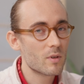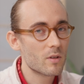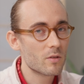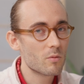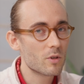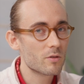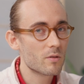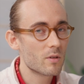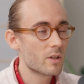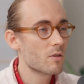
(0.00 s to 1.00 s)
the
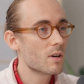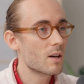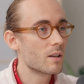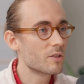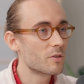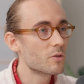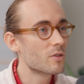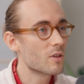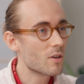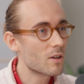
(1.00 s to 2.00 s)
word ryokan is
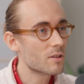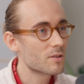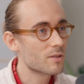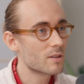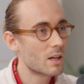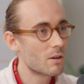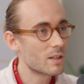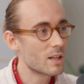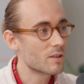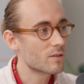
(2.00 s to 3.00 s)
used a lot
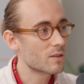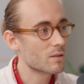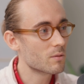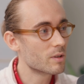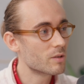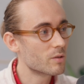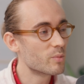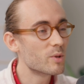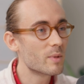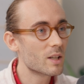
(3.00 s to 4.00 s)
nowadays with the
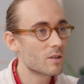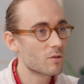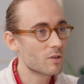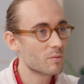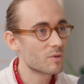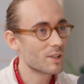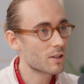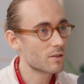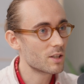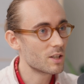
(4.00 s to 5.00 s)
booming tourism
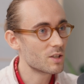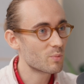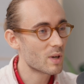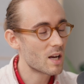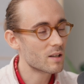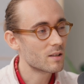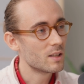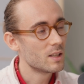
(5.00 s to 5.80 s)
sector here in Japan.